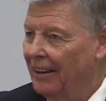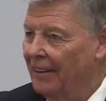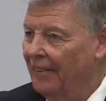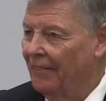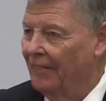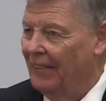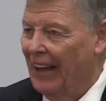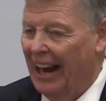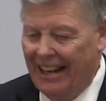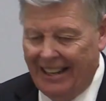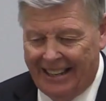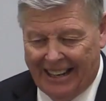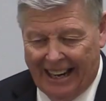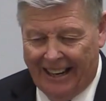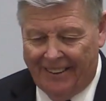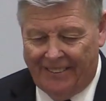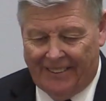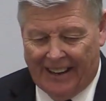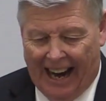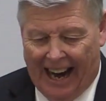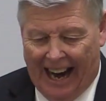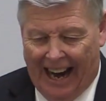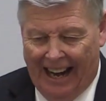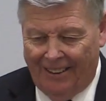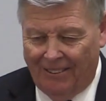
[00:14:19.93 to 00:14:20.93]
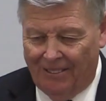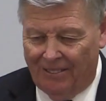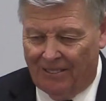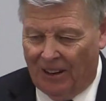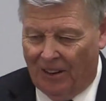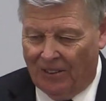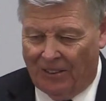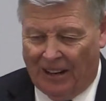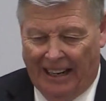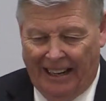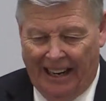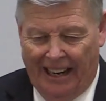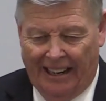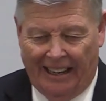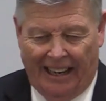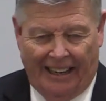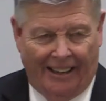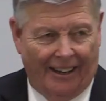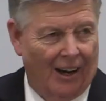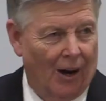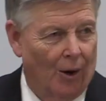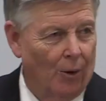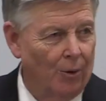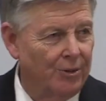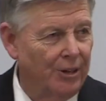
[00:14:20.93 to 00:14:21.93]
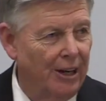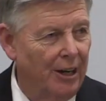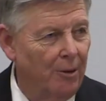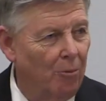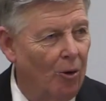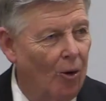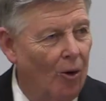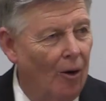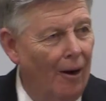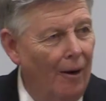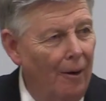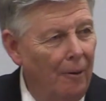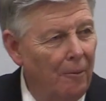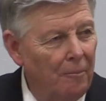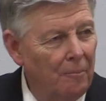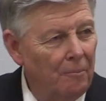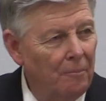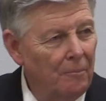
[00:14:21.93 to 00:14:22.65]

They did that because he didn't need clothes anymore.